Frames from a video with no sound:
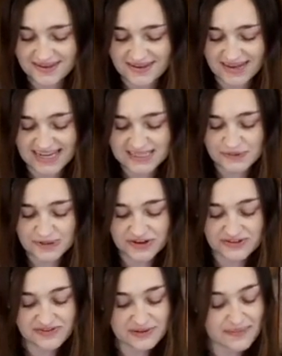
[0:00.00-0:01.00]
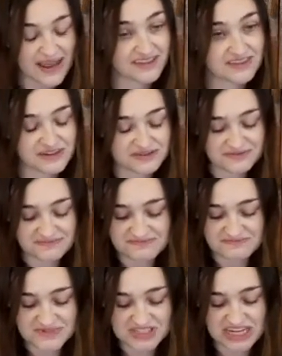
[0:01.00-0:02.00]
As we learn from Matthew,
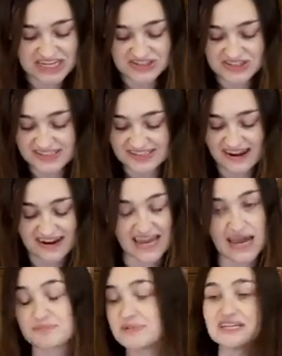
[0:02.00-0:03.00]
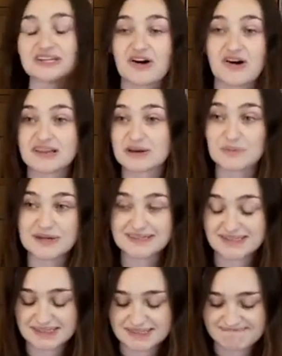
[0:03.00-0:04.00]
change does not happen all at
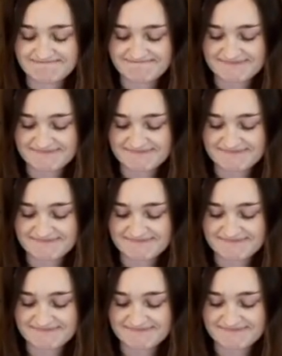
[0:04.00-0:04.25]
once.